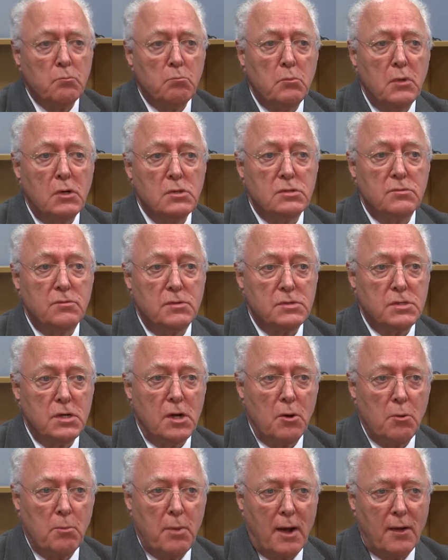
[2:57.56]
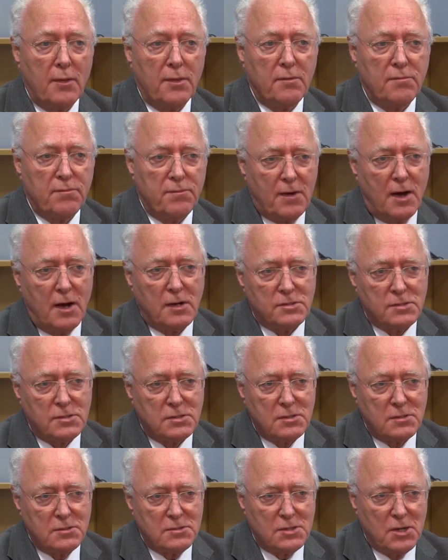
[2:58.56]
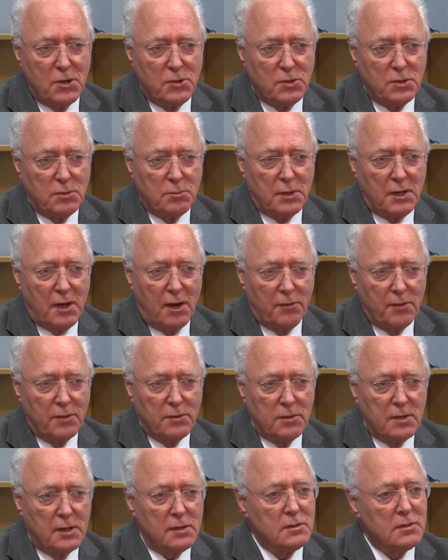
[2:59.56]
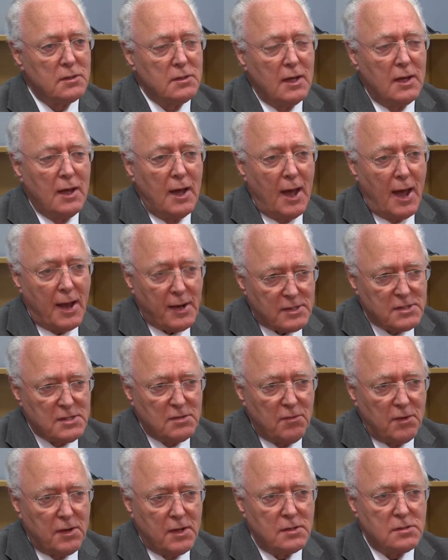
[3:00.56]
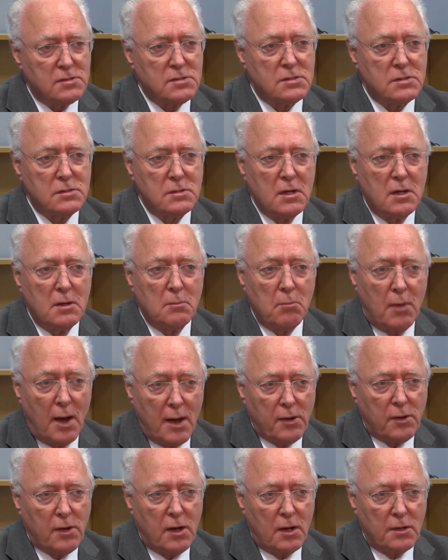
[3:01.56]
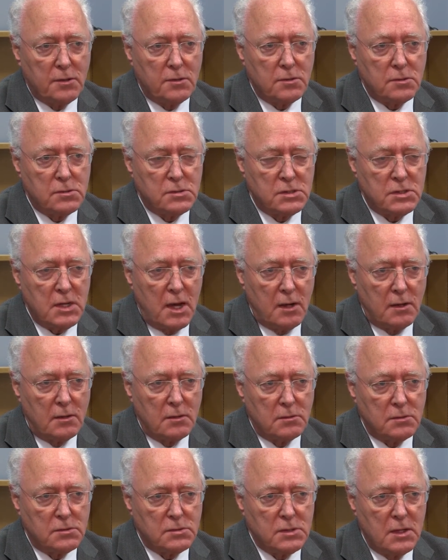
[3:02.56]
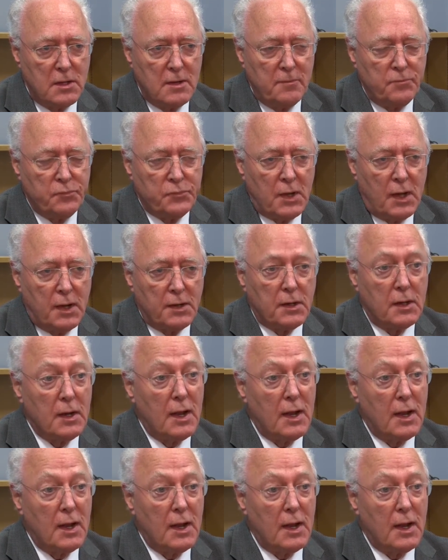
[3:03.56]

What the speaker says: Most of us know about the fast sodium current that activates myocardial cells and